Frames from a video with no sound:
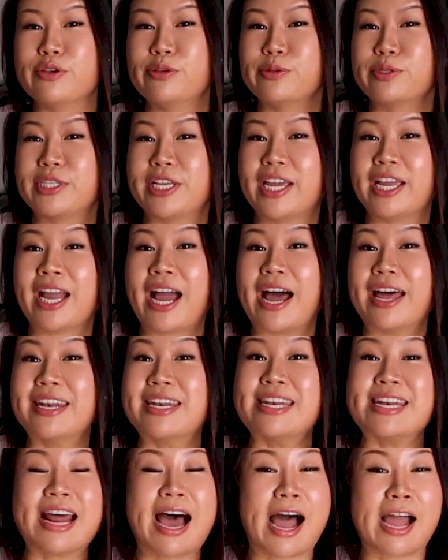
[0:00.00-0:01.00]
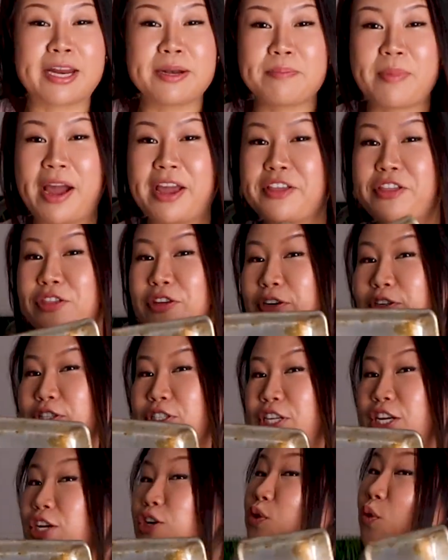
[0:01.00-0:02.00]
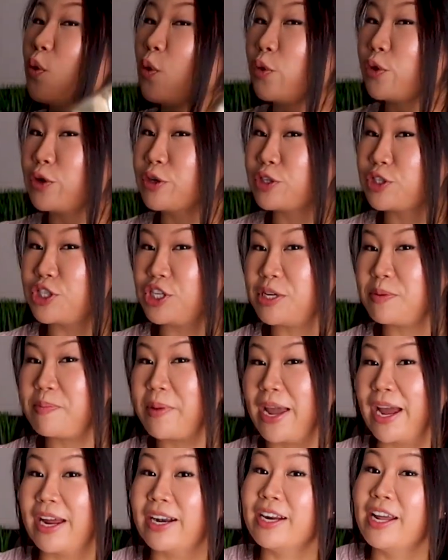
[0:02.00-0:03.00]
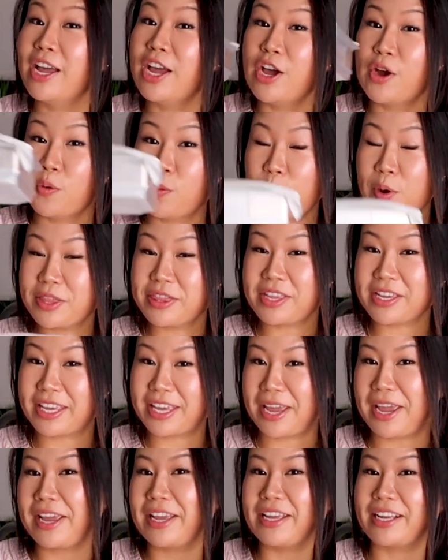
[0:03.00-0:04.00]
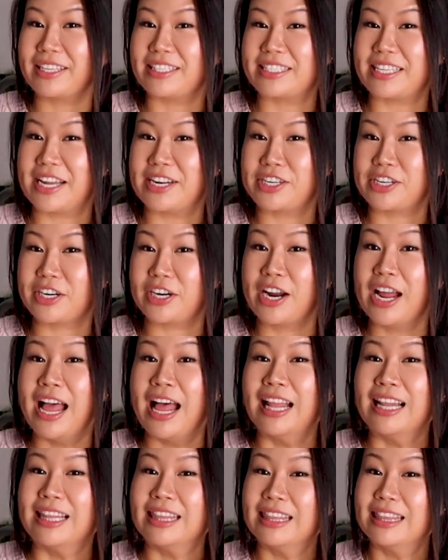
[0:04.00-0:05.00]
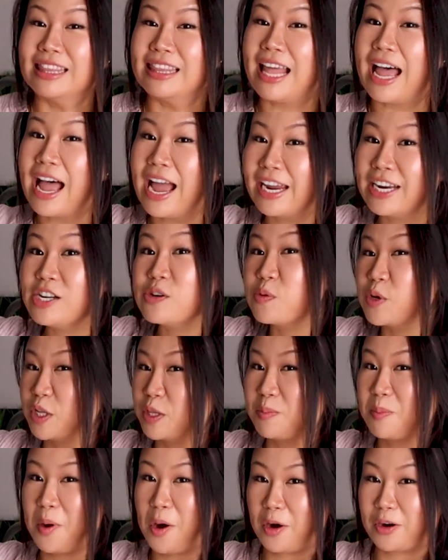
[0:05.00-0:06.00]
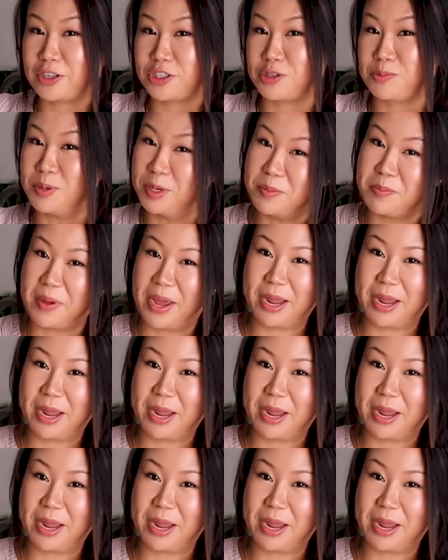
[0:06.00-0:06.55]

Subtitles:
using a 9x13 quarter sheet pan with a cake extender lined with parchment